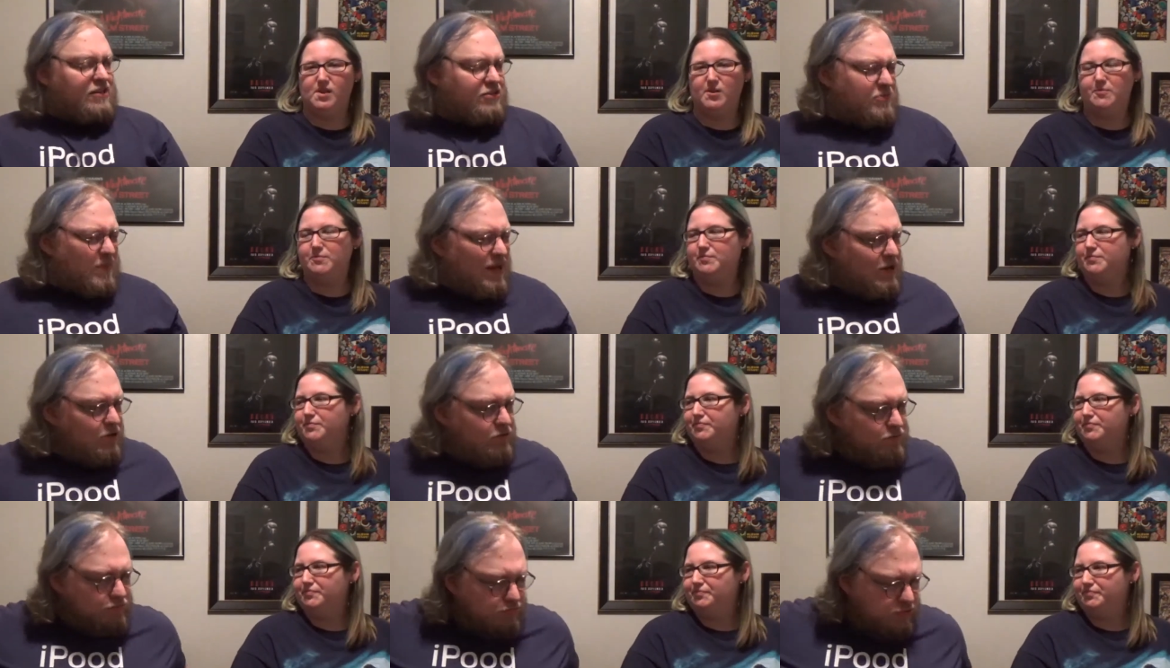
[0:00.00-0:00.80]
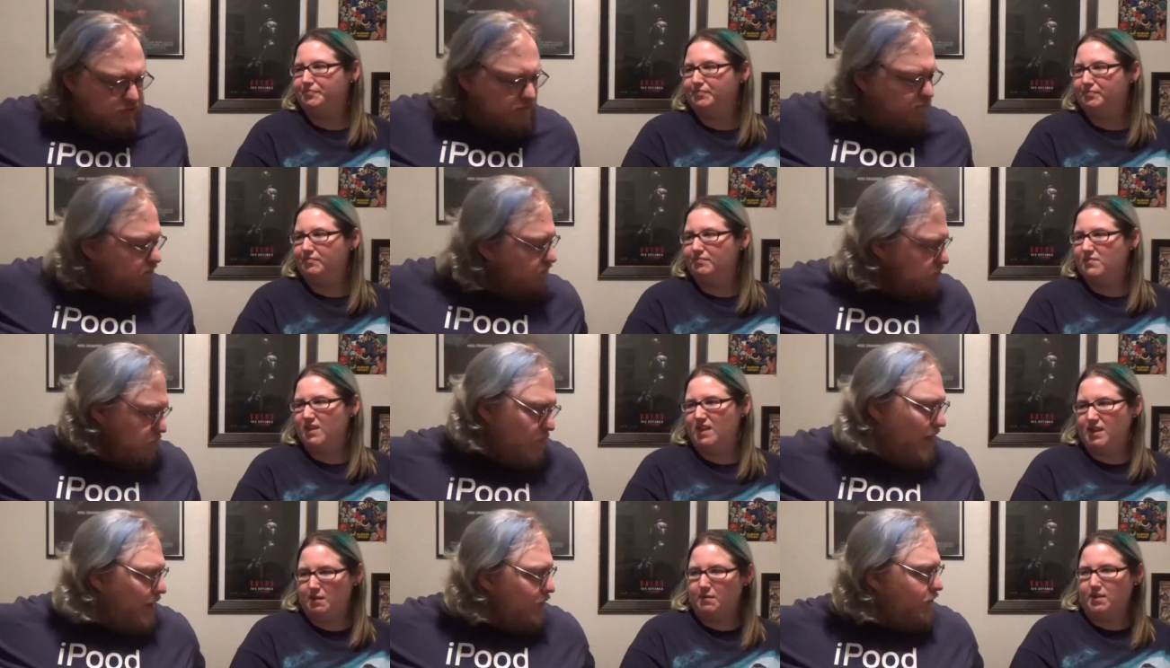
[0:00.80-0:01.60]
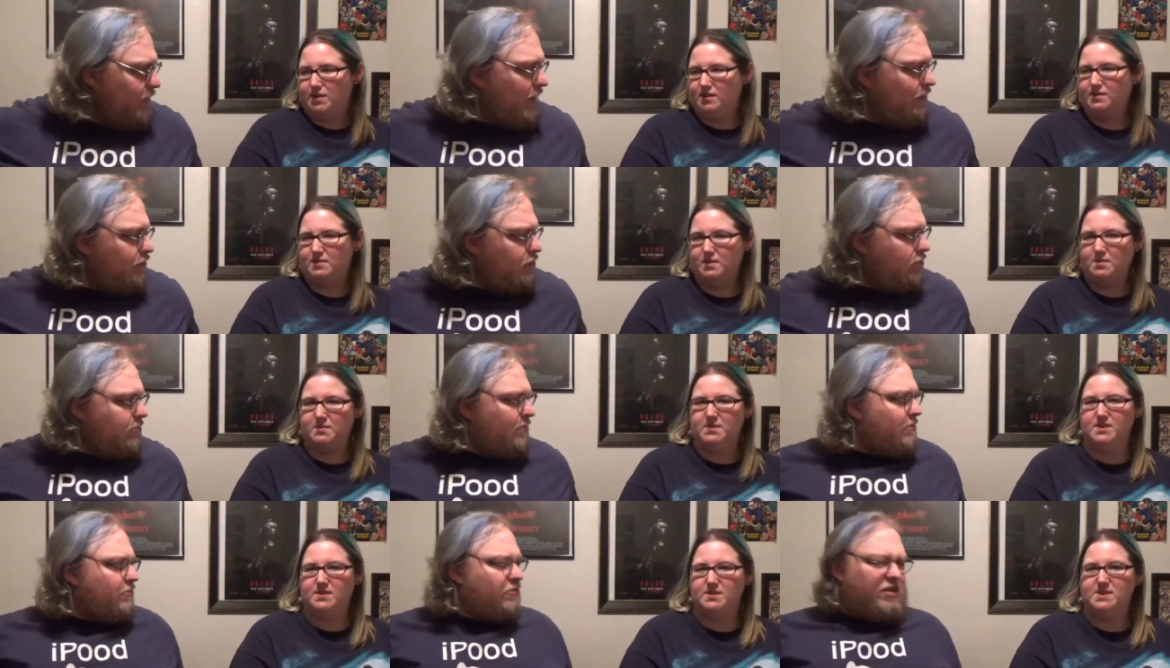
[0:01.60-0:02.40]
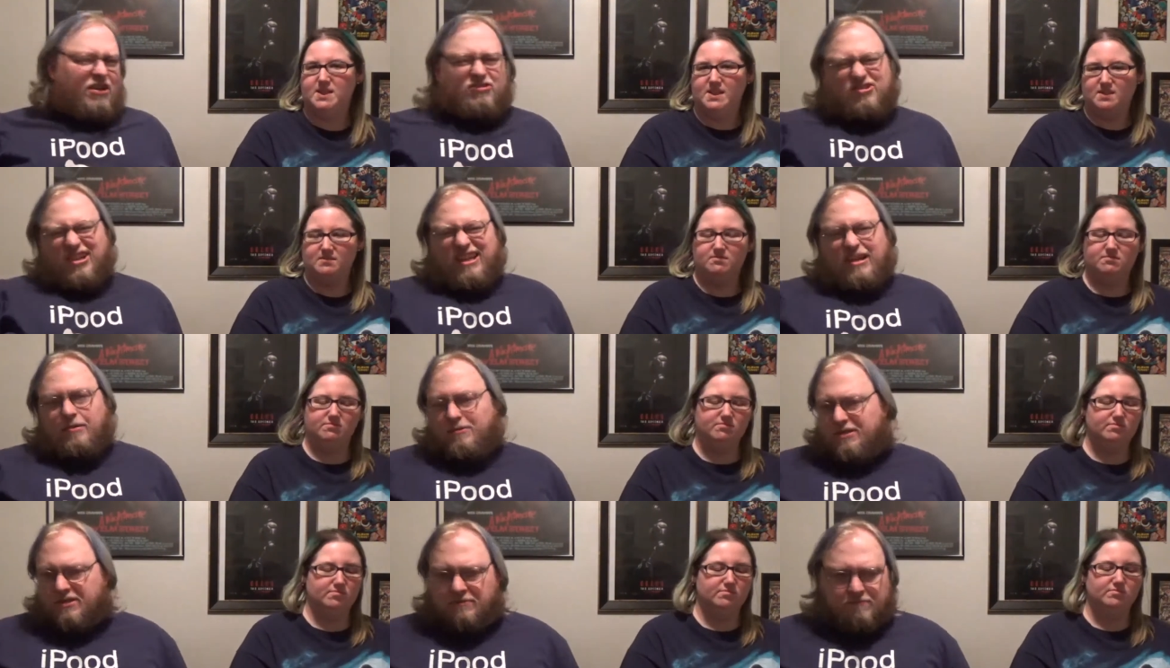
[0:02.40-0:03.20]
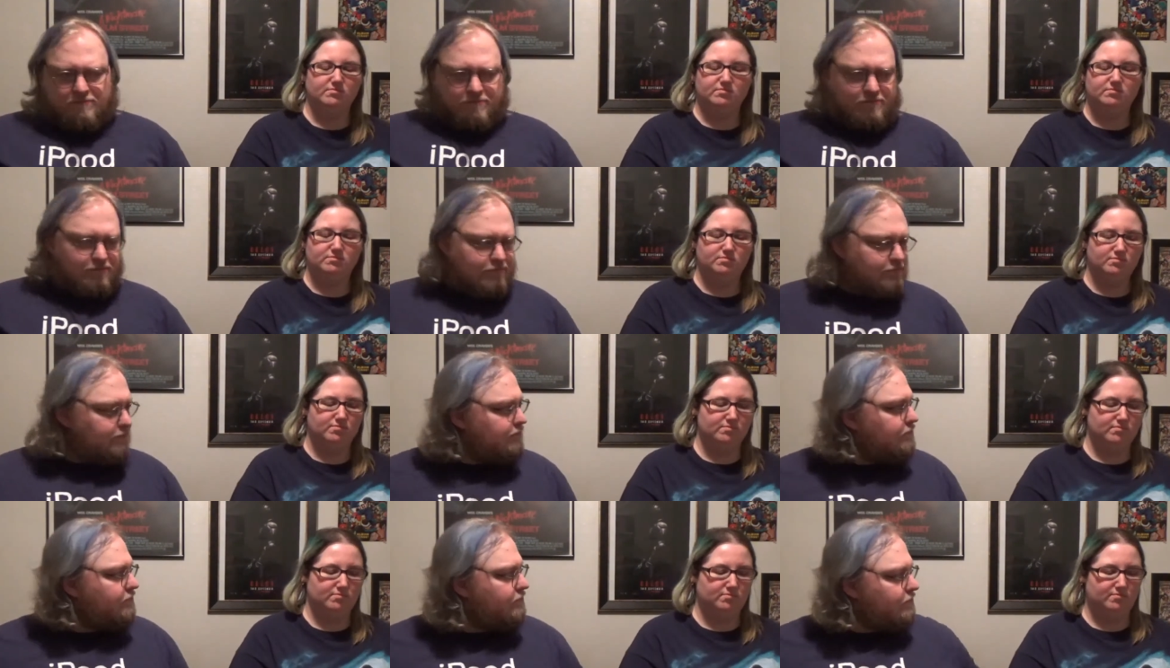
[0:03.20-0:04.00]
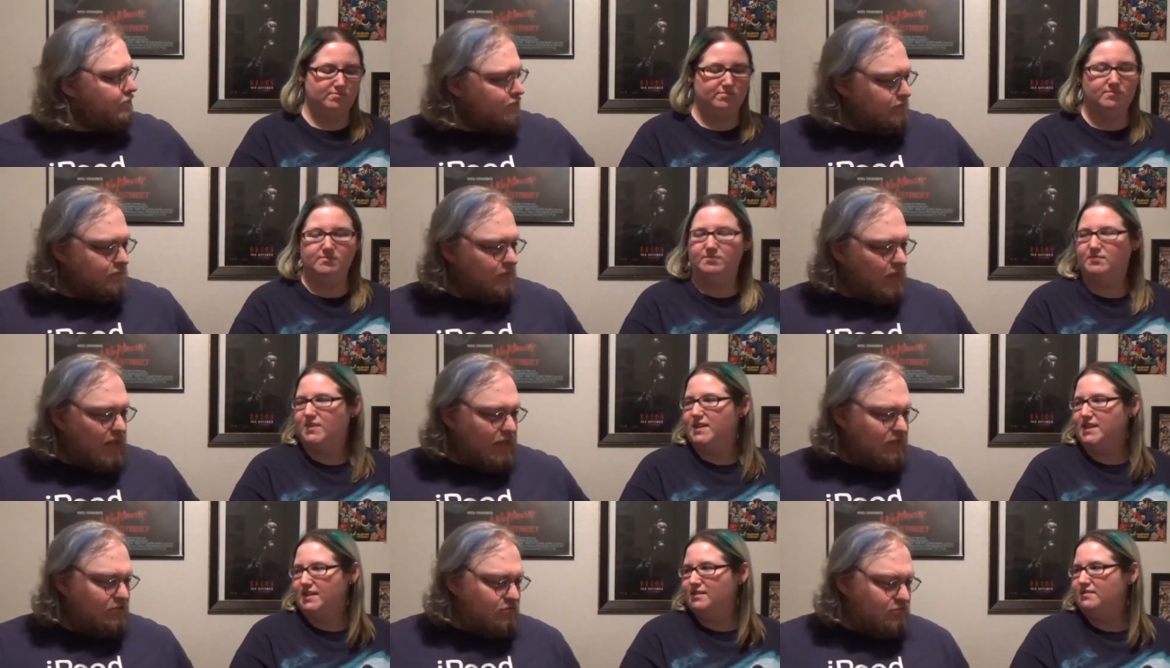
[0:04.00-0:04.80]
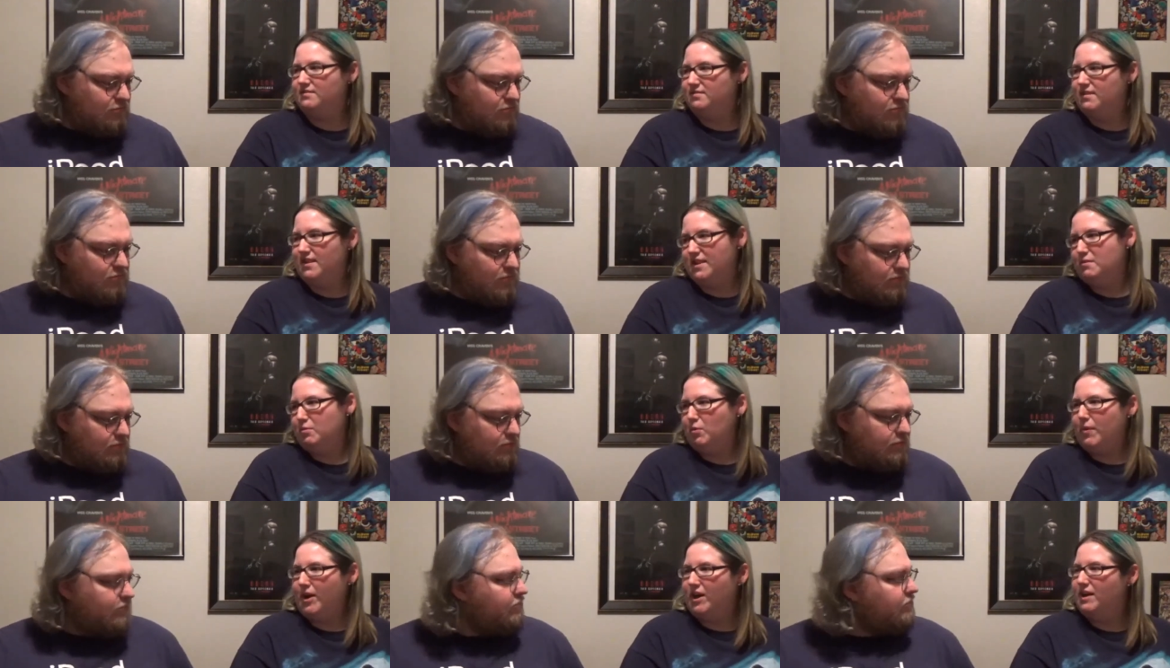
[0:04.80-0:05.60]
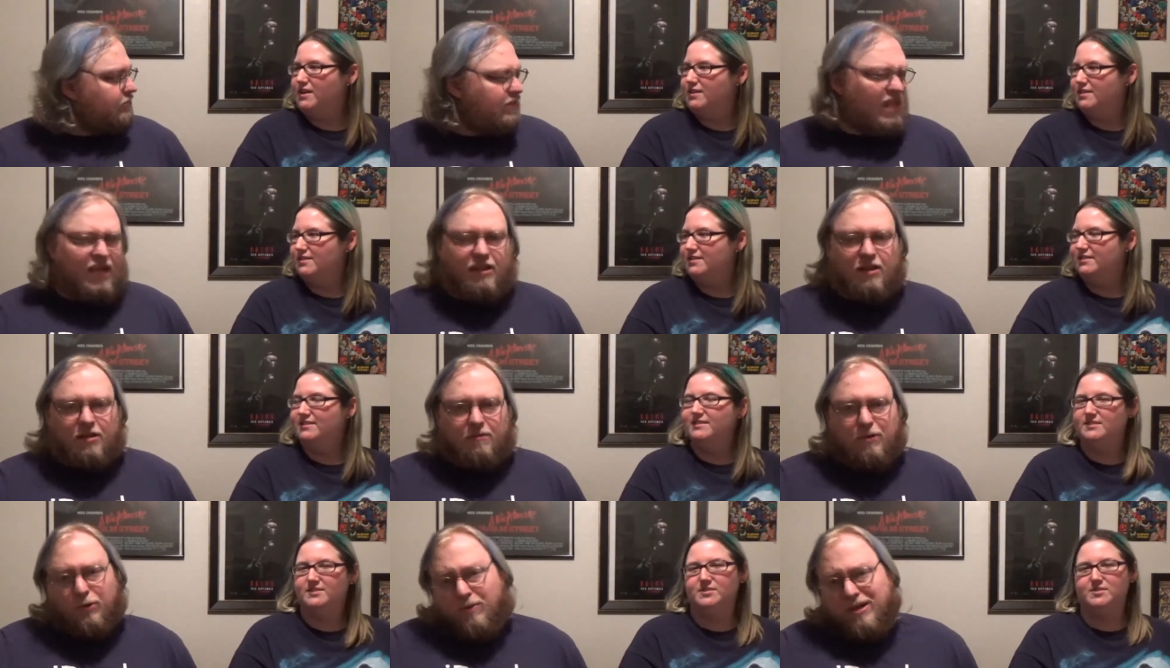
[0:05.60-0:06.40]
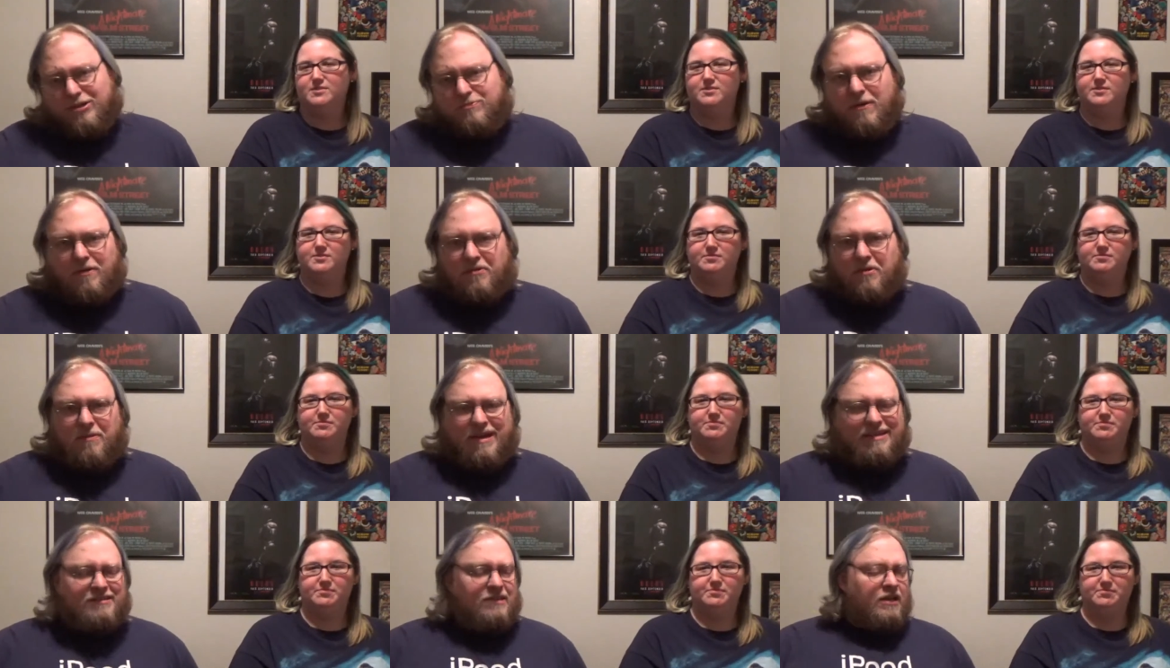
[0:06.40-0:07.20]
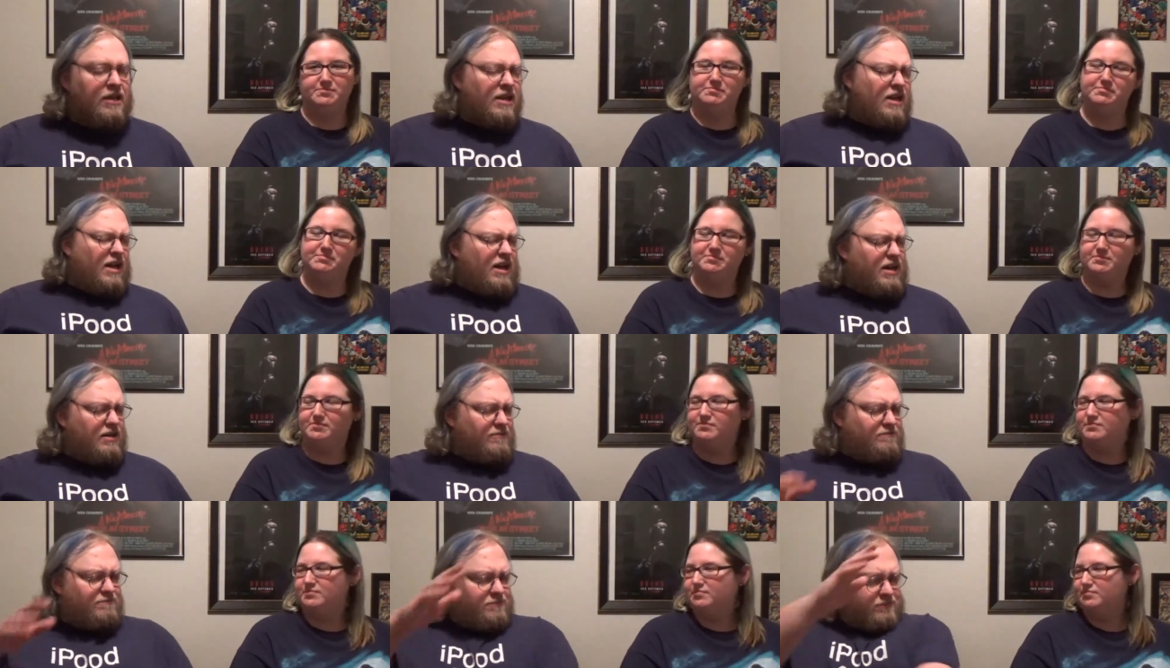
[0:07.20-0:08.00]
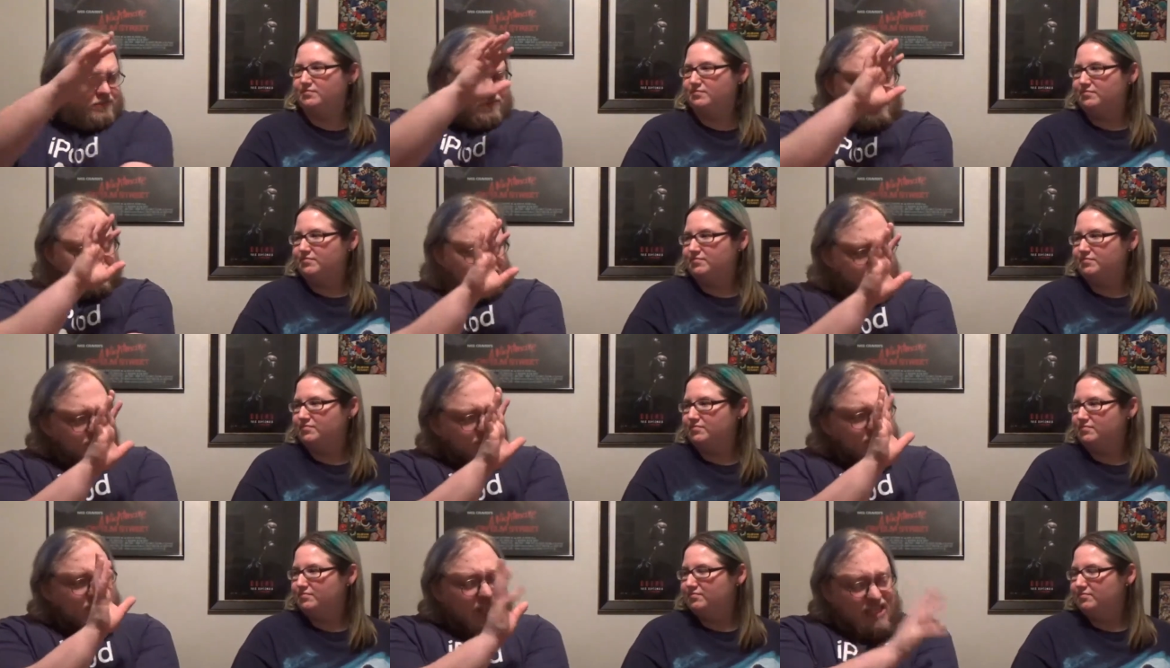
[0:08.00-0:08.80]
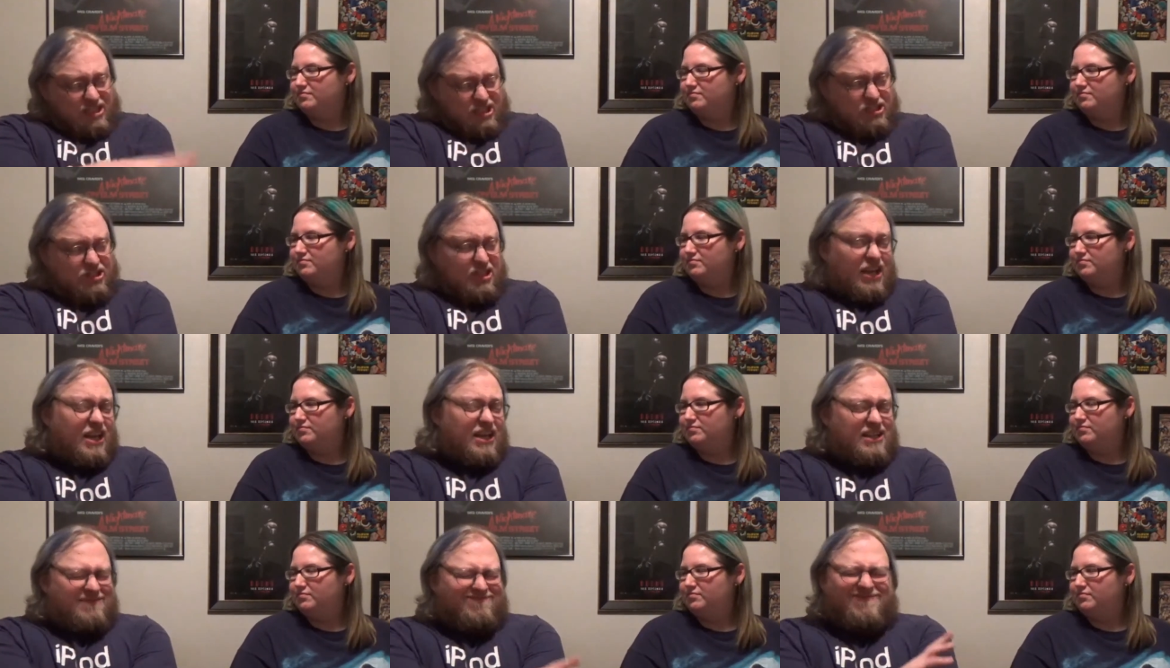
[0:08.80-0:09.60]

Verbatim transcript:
Speaker 1: the tomatoes tomato well, flavor a little bit more, and also like gummies.
Speaker 2: And and then the blueberry.
Speaker 1: Yeah, then the blueberry is probably the best. Um, just to